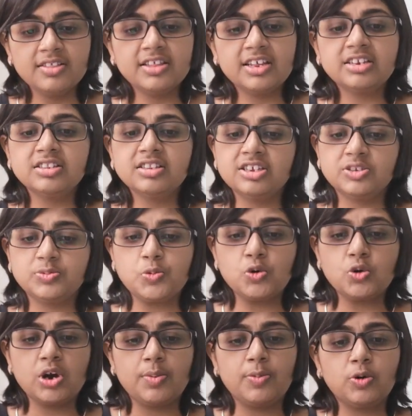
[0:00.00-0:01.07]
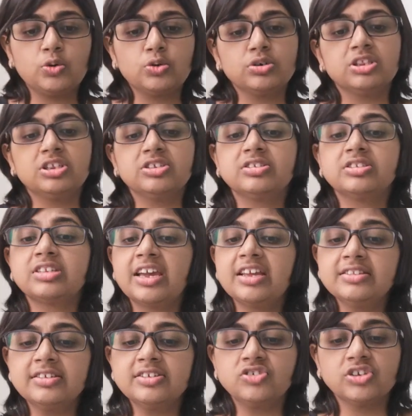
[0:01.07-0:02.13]
Then they spoke about the
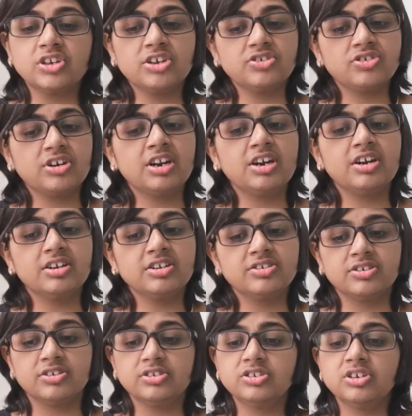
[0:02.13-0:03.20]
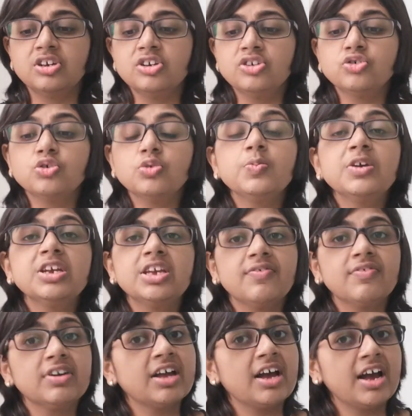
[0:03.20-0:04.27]
science education and research should be
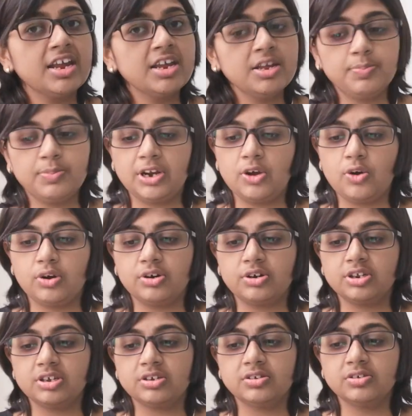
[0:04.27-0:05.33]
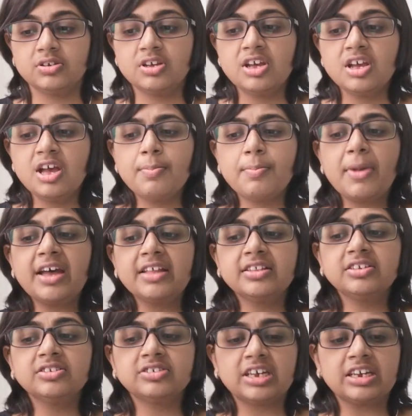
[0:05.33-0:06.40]
given high priority. Math
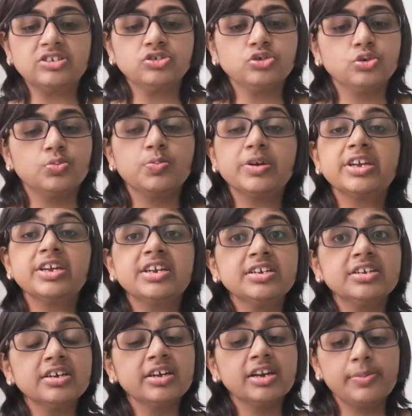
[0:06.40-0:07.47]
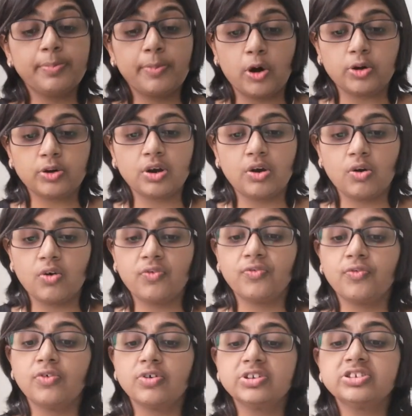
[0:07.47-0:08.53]
and science should be integral part of
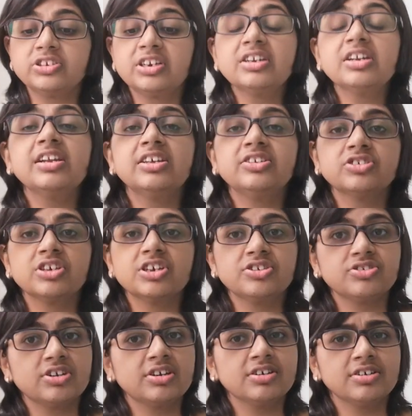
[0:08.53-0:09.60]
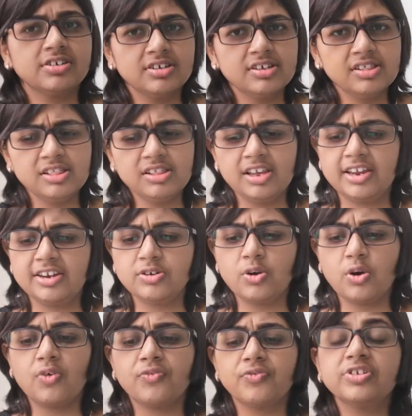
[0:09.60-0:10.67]
general education till end
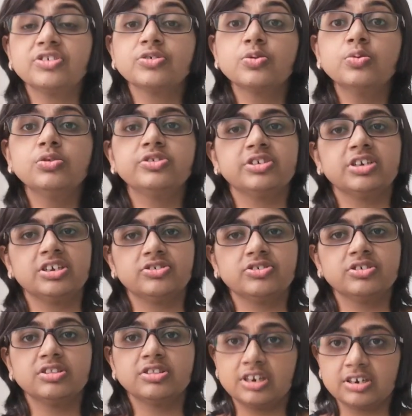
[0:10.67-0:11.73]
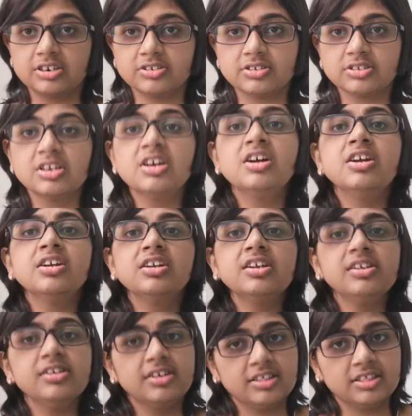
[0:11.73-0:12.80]
of the school stage, that is
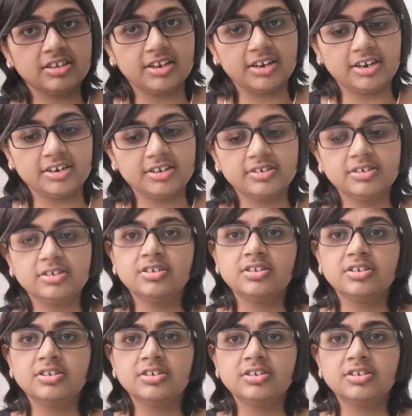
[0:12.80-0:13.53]
till 10th grade.